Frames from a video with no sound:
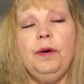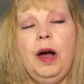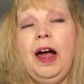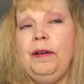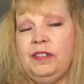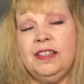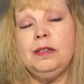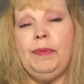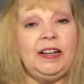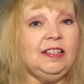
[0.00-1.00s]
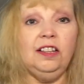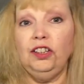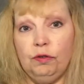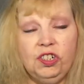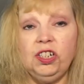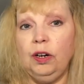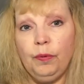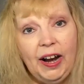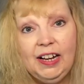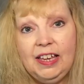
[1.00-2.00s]
I've suspected the lotion
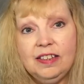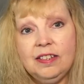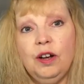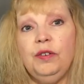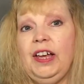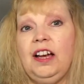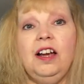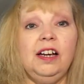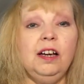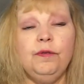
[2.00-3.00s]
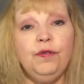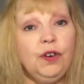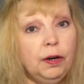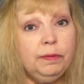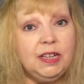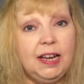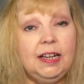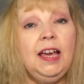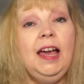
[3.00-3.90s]
already, so that kind of confirmed it.